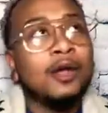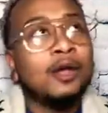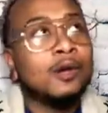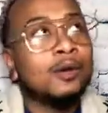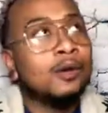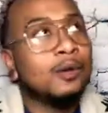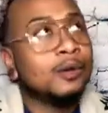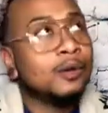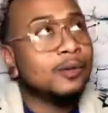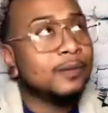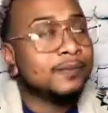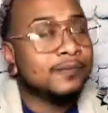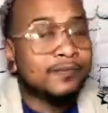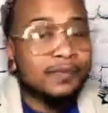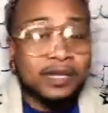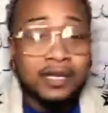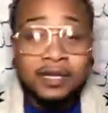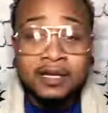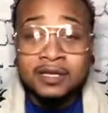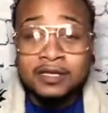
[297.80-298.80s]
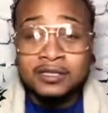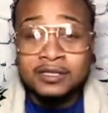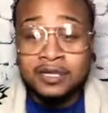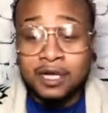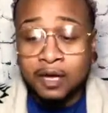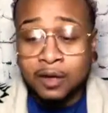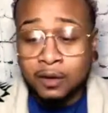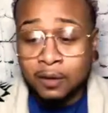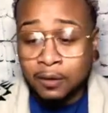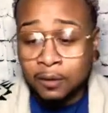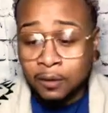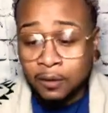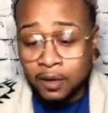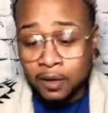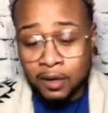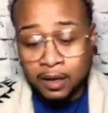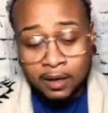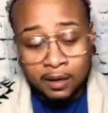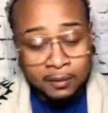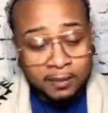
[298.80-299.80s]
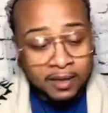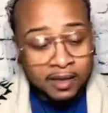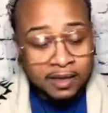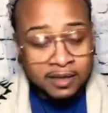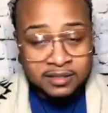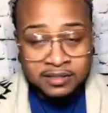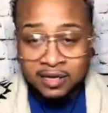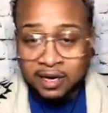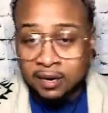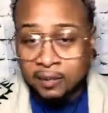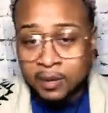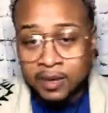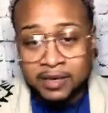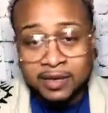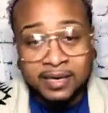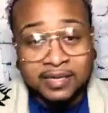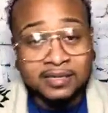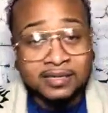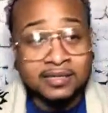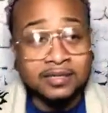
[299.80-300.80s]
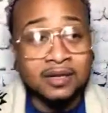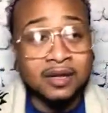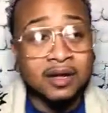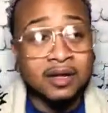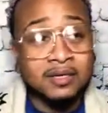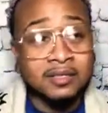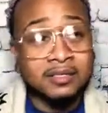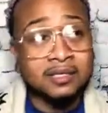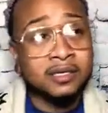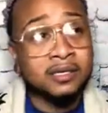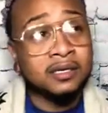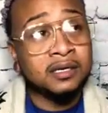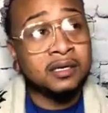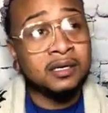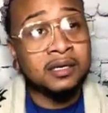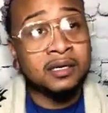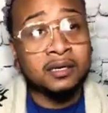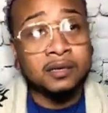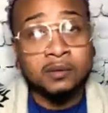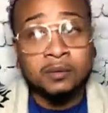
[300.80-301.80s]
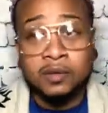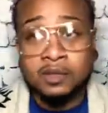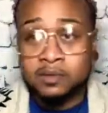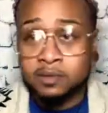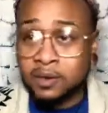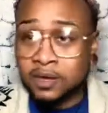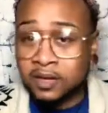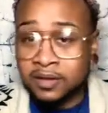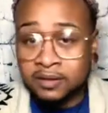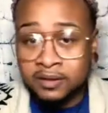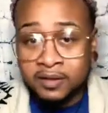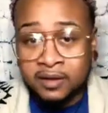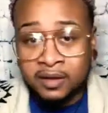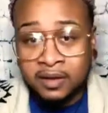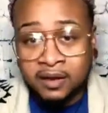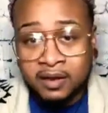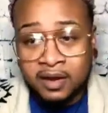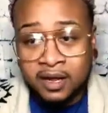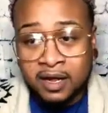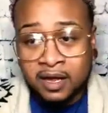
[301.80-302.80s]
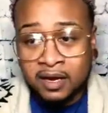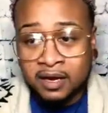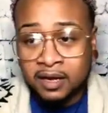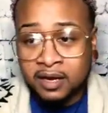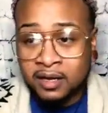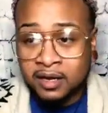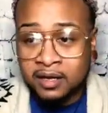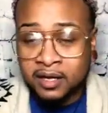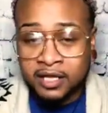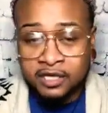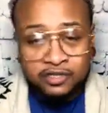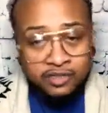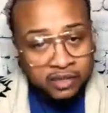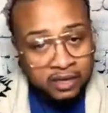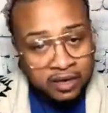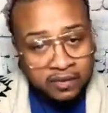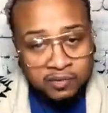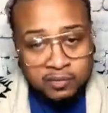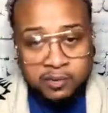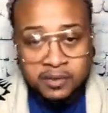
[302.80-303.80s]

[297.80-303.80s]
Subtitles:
Cool. So, started working at this call center, was working there in a entry level